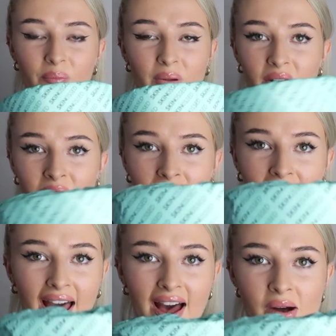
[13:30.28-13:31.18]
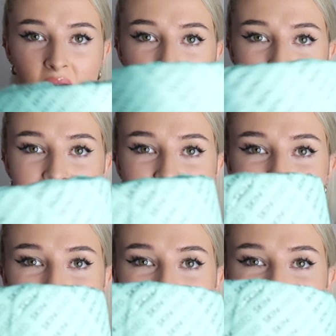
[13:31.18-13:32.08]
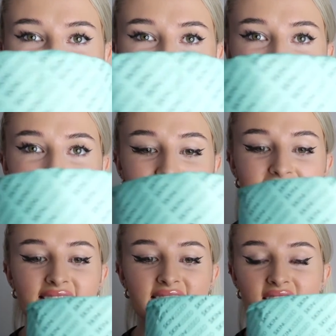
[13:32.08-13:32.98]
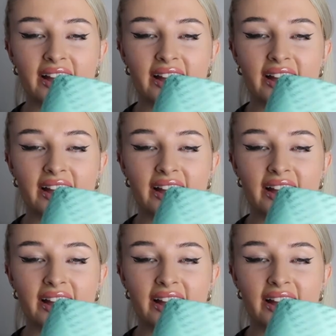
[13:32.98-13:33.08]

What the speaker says: But look at how nice the packaging is.